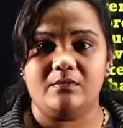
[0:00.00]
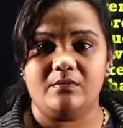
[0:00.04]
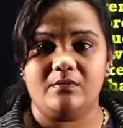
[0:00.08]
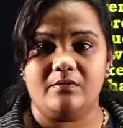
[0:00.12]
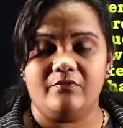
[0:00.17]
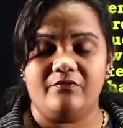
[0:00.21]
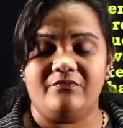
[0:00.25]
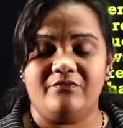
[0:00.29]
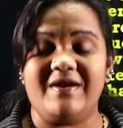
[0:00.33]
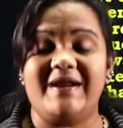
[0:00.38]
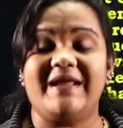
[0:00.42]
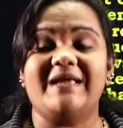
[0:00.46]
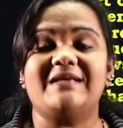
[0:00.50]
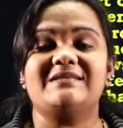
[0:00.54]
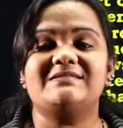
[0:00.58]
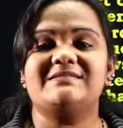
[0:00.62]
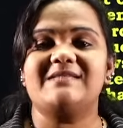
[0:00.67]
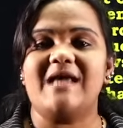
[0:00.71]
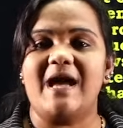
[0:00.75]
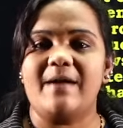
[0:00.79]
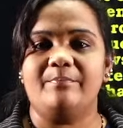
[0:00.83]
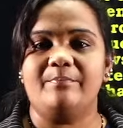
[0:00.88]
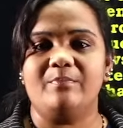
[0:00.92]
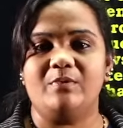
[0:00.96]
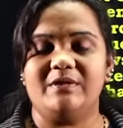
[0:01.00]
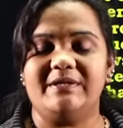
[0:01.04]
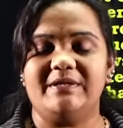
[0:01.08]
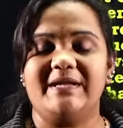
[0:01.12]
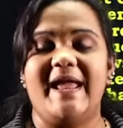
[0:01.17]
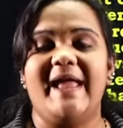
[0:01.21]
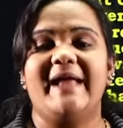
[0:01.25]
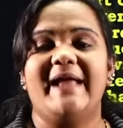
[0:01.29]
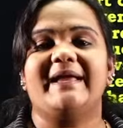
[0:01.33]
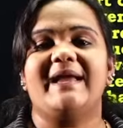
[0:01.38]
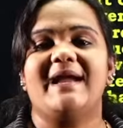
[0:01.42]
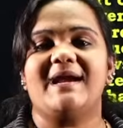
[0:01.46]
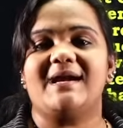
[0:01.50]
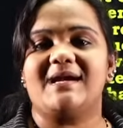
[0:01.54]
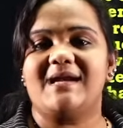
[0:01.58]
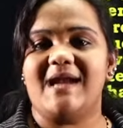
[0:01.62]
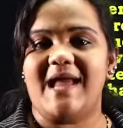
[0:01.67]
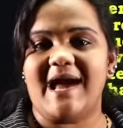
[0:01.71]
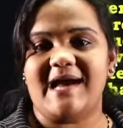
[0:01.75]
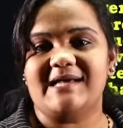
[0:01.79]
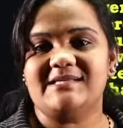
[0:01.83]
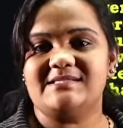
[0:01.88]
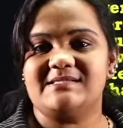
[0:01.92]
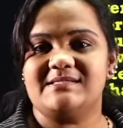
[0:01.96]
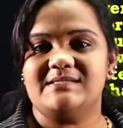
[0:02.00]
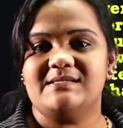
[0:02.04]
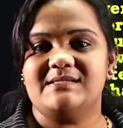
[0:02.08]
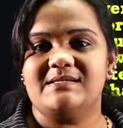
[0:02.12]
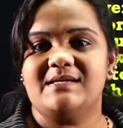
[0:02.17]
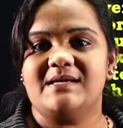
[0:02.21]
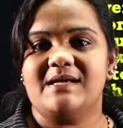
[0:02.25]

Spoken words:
for example, take a glass